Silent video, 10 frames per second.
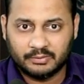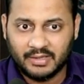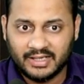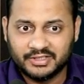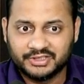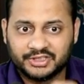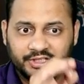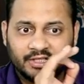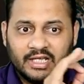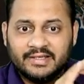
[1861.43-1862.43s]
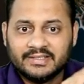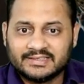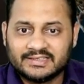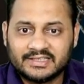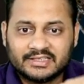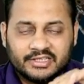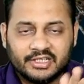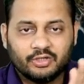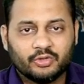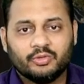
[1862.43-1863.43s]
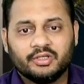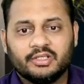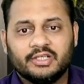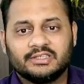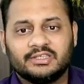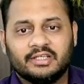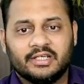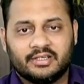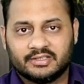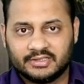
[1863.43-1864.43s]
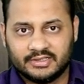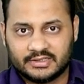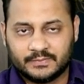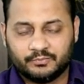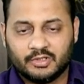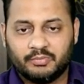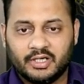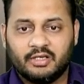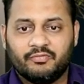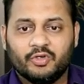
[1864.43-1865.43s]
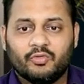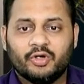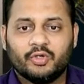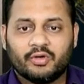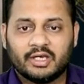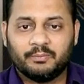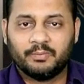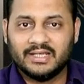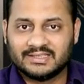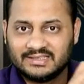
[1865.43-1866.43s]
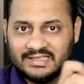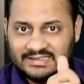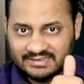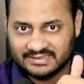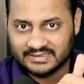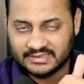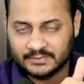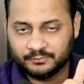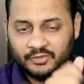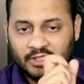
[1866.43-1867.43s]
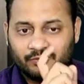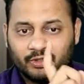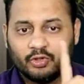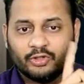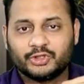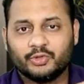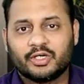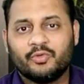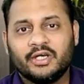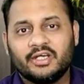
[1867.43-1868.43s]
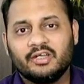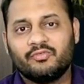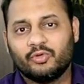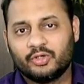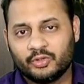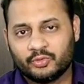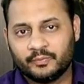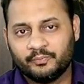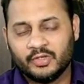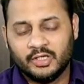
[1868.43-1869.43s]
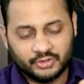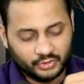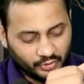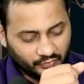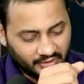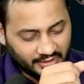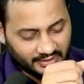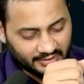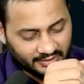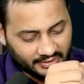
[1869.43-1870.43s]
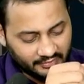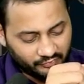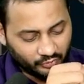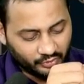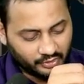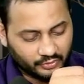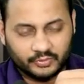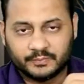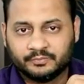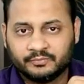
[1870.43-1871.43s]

balance sheet, 60 crore is the net assets. But if you want to replace these assets, it will cost you around 84 crore. So you will take 84 crore.